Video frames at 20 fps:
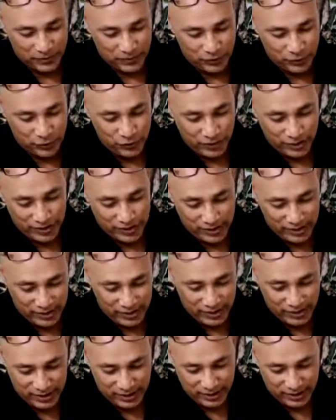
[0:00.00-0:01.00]
during
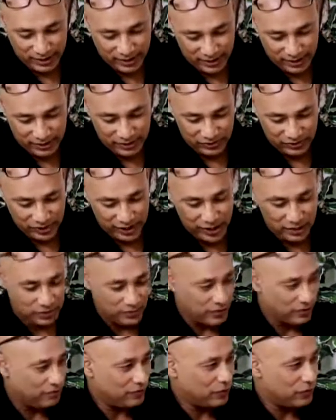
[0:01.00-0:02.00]
his term,
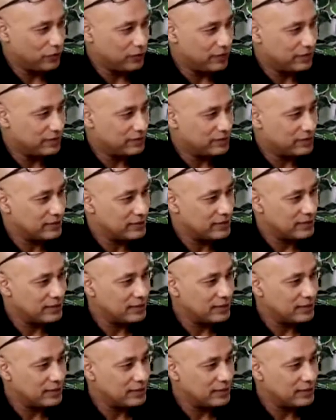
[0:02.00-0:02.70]
the 4 years,